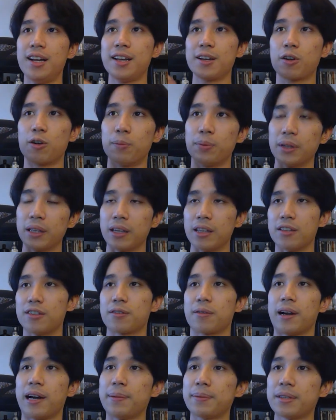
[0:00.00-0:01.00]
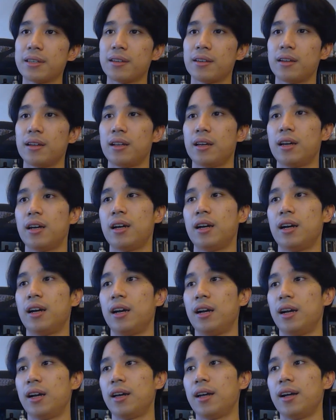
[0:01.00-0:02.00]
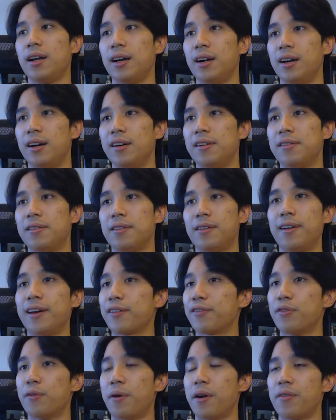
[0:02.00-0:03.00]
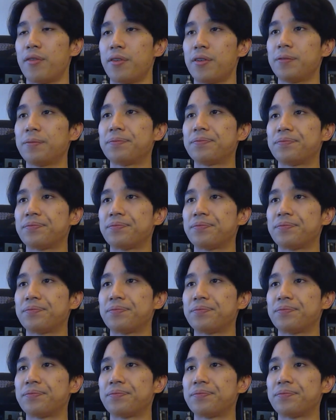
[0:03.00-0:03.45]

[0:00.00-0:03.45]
completely scrapped, like forever.